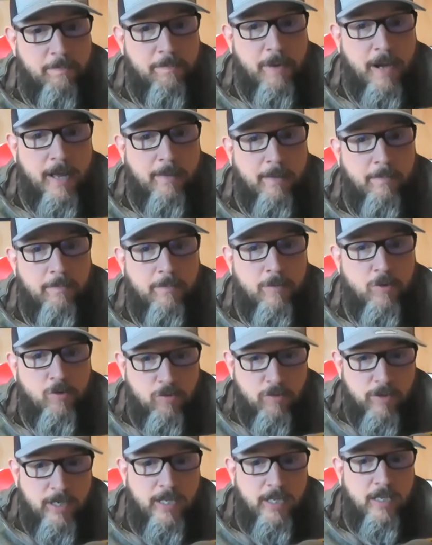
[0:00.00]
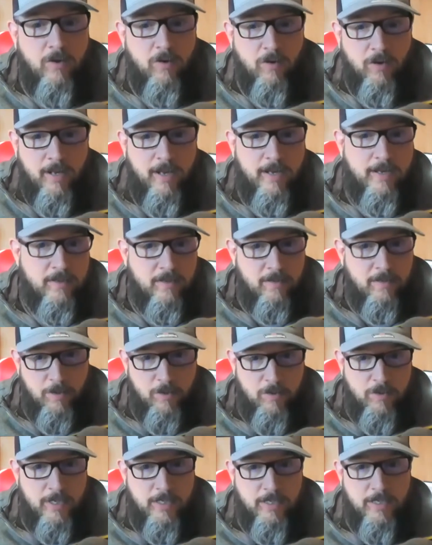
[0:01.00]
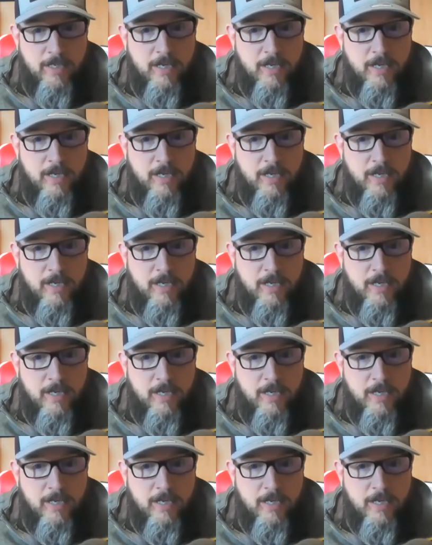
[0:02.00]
by treating your customers as